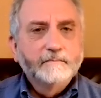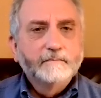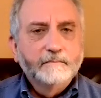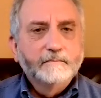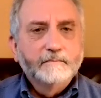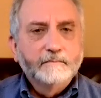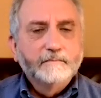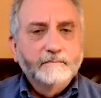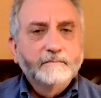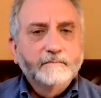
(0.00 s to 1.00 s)

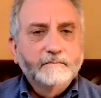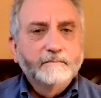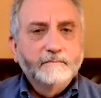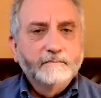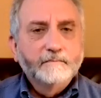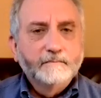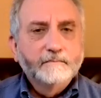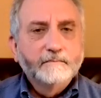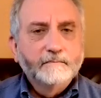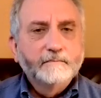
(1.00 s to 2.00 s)

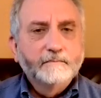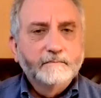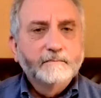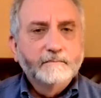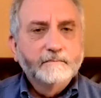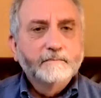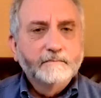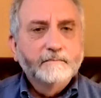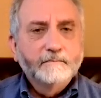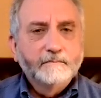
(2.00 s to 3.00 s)

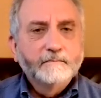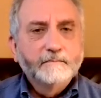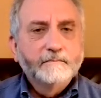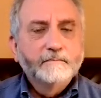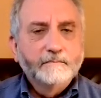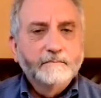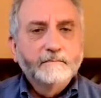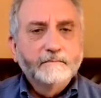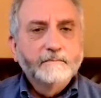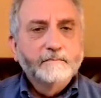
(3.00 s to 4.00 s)

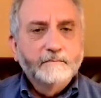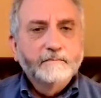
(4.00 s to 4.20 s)
The person shown says nothing.